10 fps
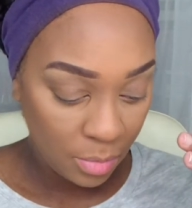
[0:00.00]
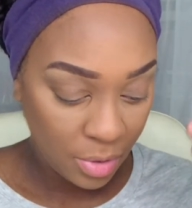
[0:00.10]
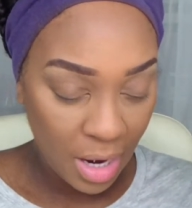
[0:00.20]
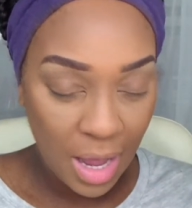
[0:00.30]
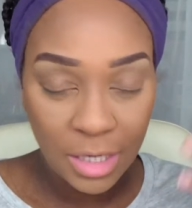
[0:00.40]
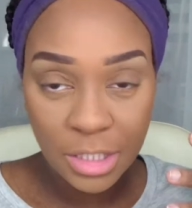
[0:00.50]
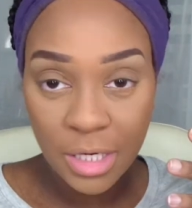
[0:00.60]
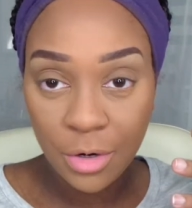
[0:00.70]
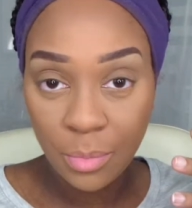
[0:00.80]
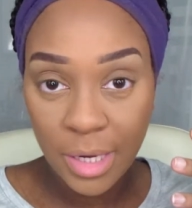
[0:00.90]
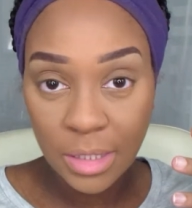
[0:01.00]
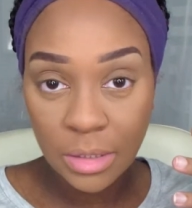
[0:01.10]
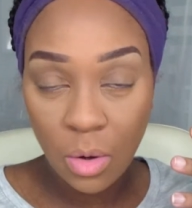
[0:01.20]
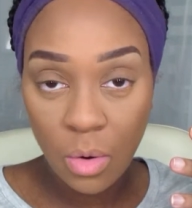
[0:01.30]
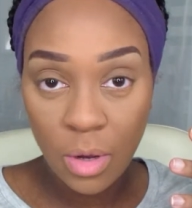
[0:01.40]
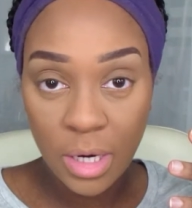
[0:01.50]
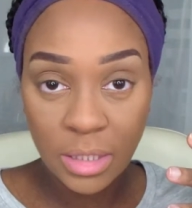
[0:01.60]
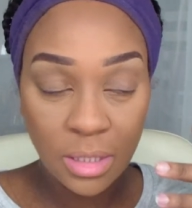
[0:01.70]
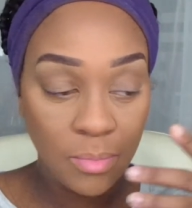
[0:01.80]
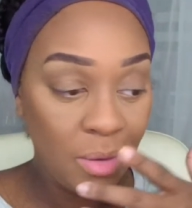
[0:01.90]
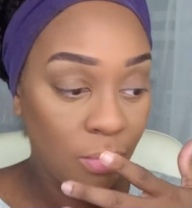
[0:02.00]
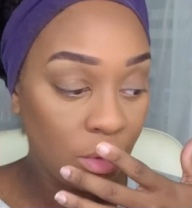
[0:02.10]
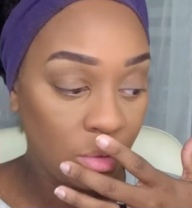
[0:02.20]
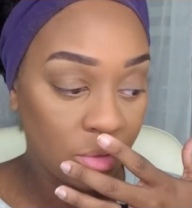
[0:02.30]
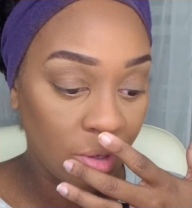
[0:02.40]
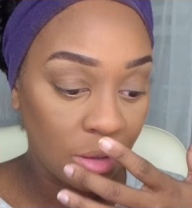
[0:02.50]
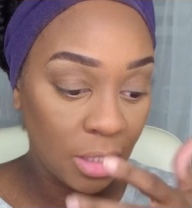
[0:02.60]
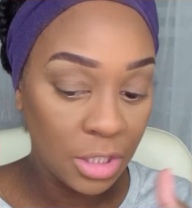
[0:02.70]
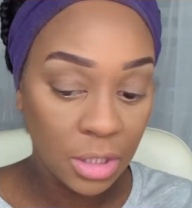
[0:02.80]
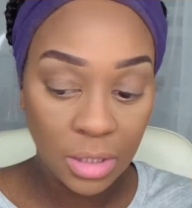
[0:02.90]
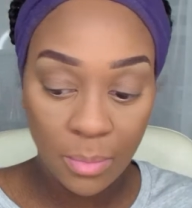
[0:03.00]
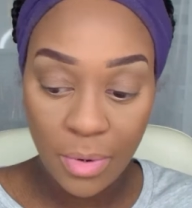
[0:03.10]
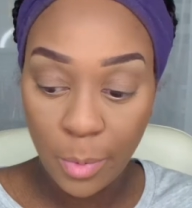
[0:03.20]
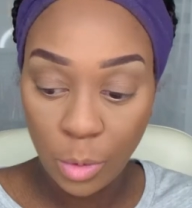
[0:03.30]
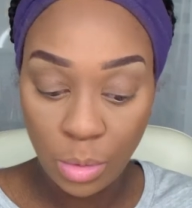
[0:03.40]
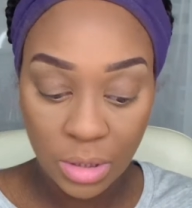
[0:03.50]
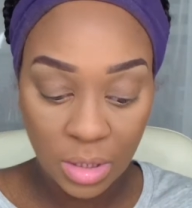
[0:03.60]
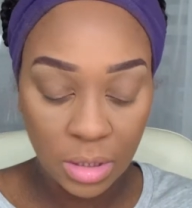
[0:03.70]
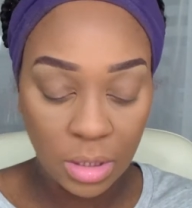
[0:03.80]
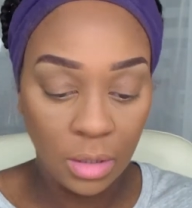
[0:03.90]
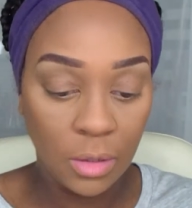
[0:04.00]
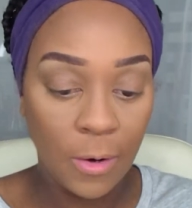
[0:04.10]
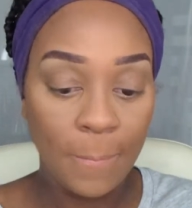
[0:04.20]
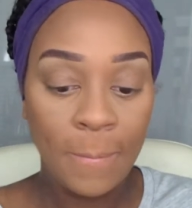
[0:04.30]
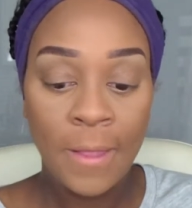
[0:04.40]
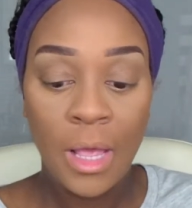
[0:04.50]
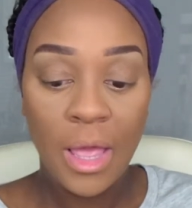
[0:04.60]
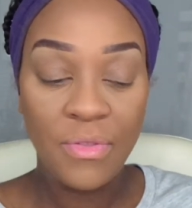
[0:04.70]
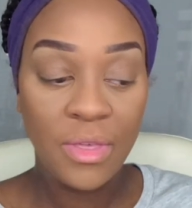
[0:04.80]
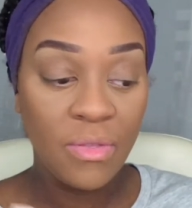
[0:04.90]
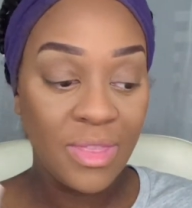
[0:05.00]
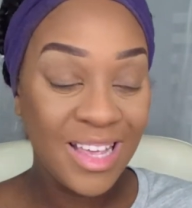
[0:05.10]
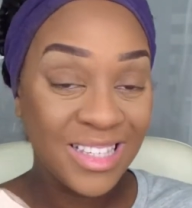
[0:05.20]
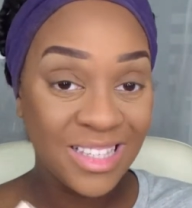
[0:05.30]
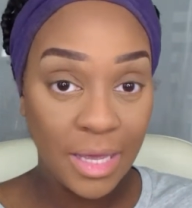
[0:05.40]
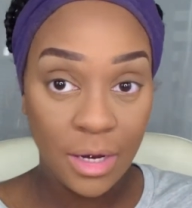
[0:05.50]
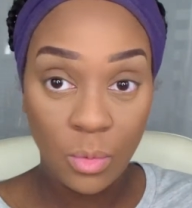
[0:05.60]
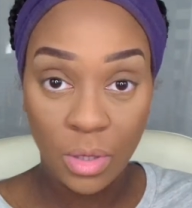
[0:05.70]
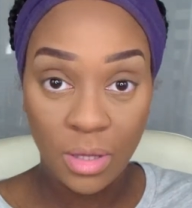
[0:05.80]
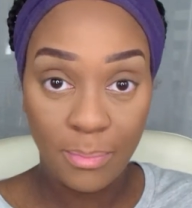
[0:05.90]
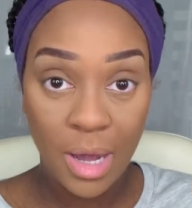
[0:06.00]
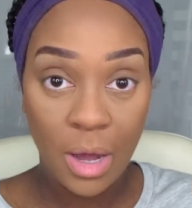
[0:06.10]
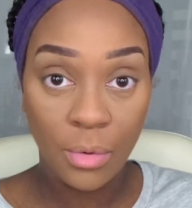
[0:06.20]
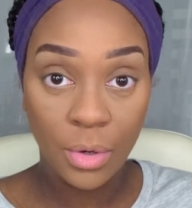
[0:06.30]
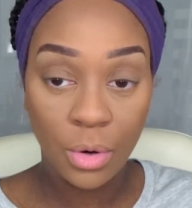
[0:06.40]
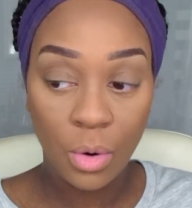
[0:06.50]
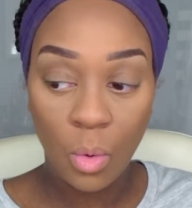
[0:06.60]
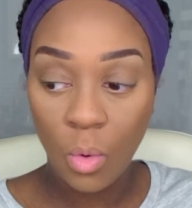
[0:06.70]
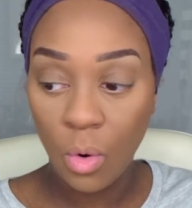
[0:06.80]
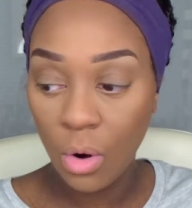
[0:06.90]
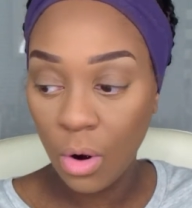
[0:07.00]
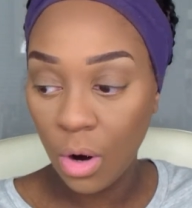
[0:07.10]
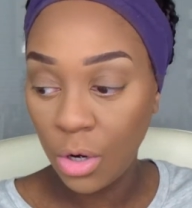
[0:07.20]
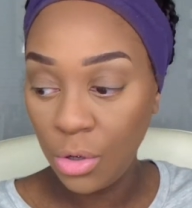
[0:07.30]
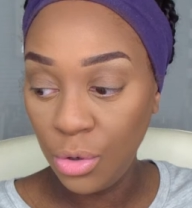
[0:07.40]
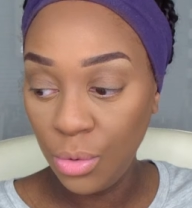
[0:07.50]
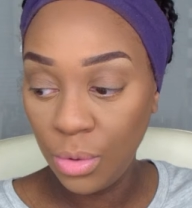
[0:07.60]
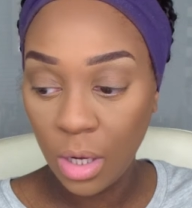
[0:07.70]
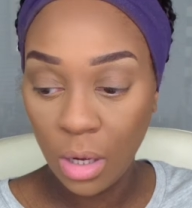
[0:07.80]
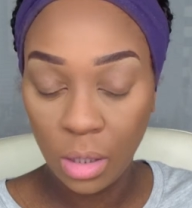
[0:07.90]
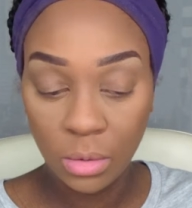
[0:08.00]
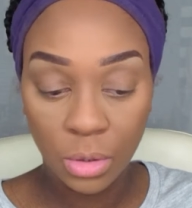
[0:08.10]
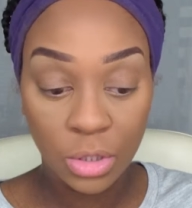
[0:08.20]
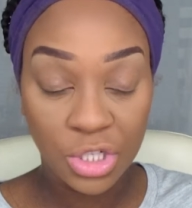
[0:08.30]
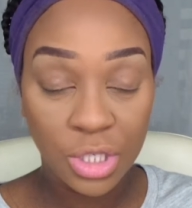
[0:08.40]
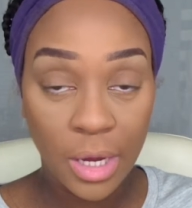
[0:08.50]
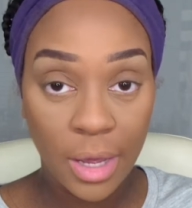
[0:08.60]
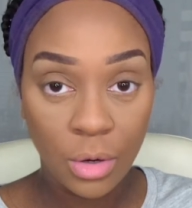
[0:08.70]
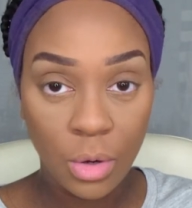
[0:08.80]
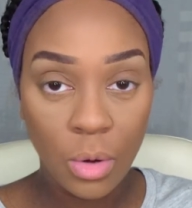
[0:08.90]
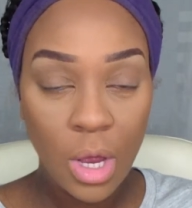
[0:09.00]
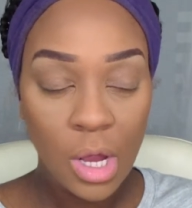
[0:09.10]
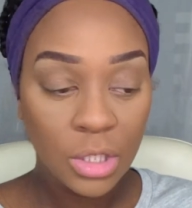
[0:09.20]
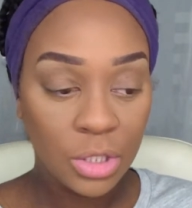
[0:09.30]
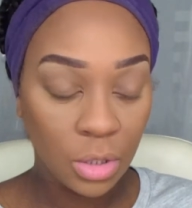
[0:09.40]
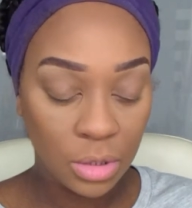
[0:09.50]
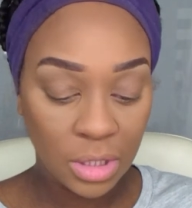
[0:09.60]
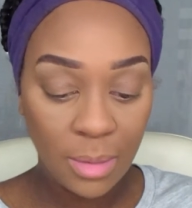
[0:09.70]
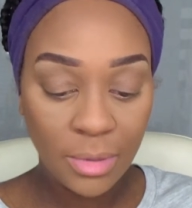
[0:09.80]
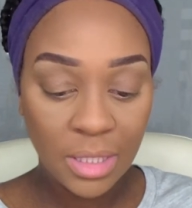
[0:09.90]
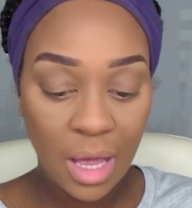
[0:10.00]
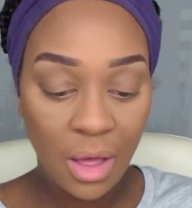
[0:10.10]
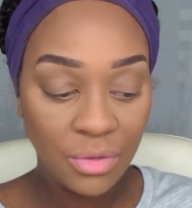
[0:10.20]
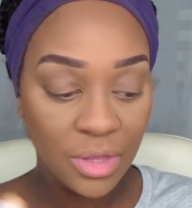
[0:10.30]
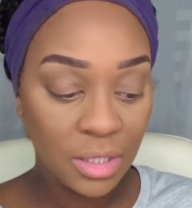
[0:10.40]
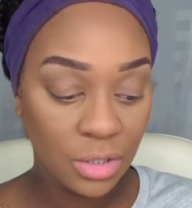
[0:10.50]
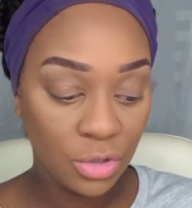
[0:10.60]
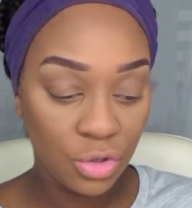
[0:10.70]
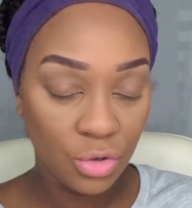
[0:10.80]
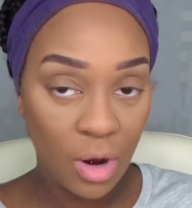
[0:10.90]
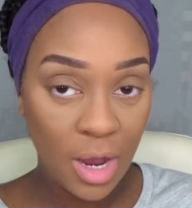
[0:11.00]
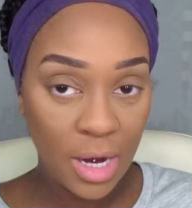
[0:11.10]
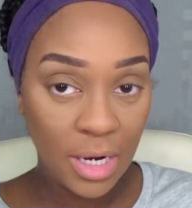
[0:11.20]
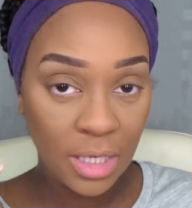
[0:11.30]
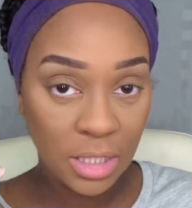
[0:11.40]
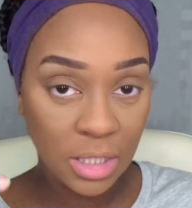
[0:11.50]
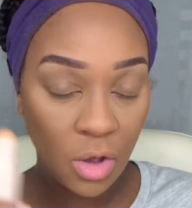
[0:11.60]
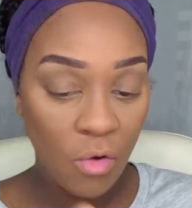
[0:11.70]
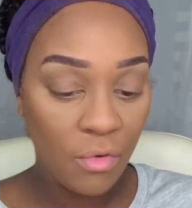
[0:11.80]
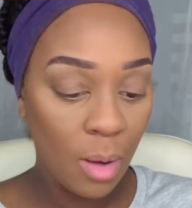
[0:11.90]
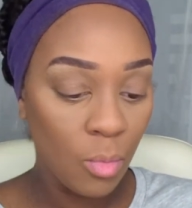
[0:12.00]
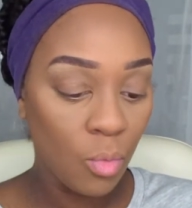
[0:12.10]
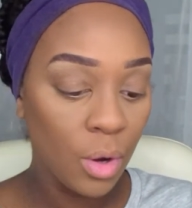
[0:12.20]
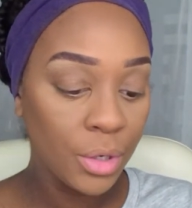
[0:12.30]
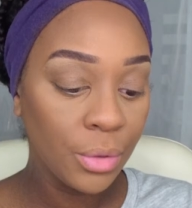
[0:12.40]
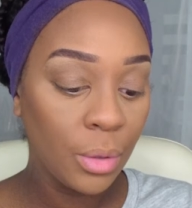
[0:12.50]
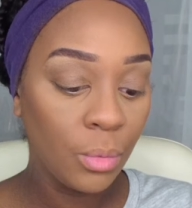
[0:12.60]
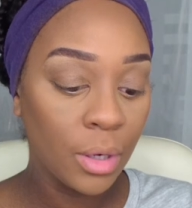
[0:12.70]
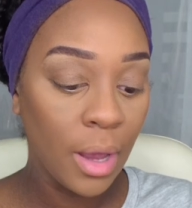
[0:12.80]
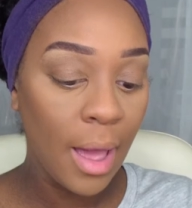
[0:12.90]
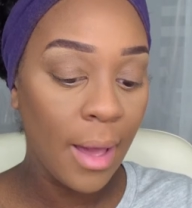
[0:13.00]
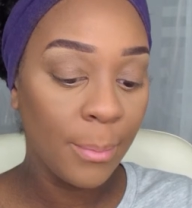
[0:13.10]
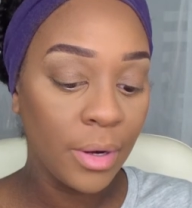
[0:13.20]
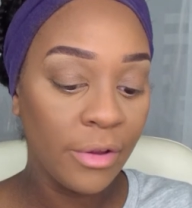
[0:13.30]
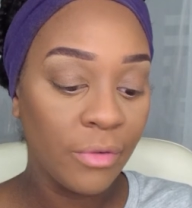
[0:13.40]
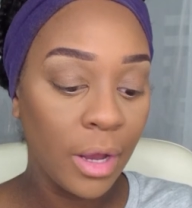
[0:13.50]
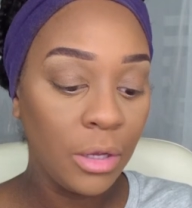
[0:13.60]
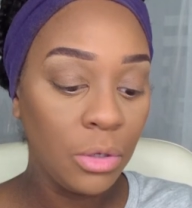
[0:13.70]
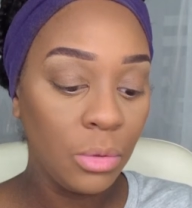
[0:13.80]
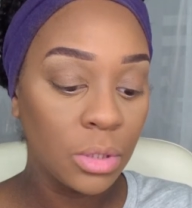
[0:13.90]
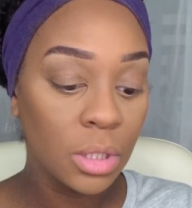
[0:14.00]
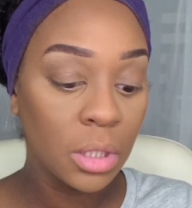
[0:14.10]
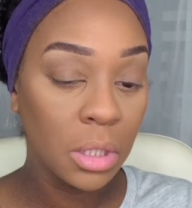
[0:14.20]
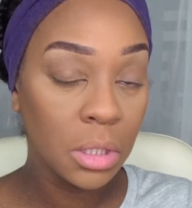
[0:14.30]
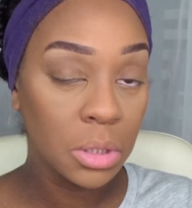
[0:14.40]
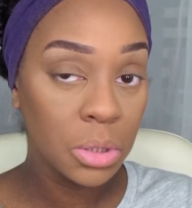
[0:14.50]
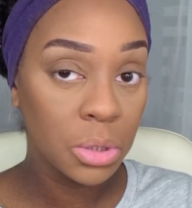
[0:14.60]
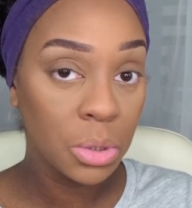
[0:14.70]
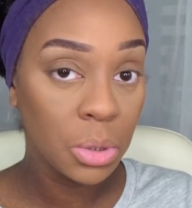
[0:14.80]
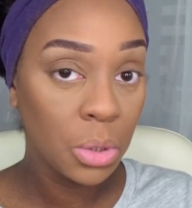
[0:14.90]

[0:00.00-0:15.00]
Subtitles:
eyeshadow base on, and some people use foundation, some people use concealer, and then they set it with a powder or a nude color shadow. So seeing as how this is drying in itself, I'm wondering what would happen if I use this